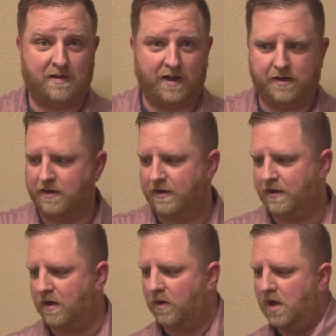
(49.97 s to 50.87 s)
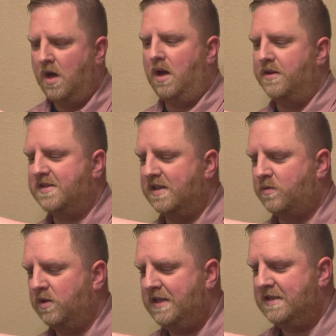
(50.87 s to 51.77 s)
and you're good to go uh, this
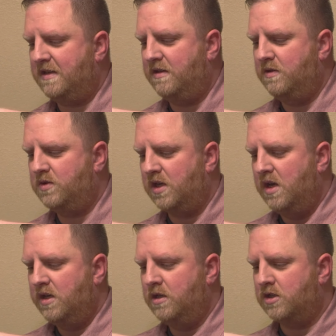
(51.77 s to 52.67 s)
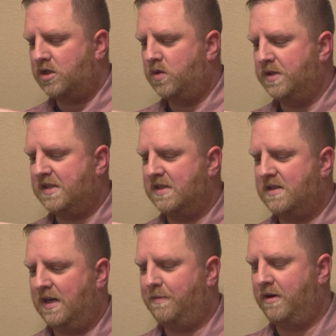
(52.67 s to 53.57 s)
thing's really easy to use you just twist this
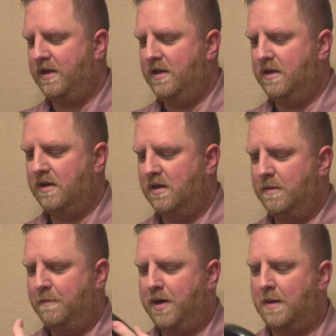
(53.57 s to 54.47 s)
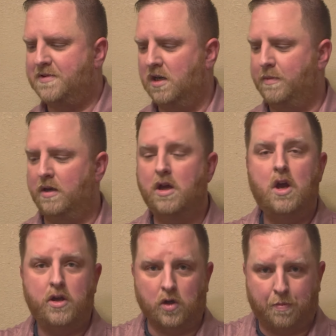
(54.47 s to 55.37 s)
top right here pops open.
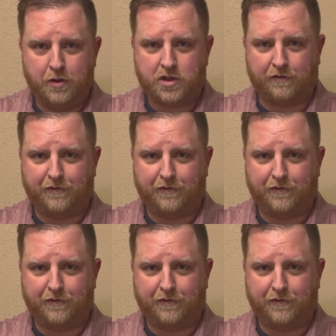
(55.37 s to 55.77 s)
You'll put your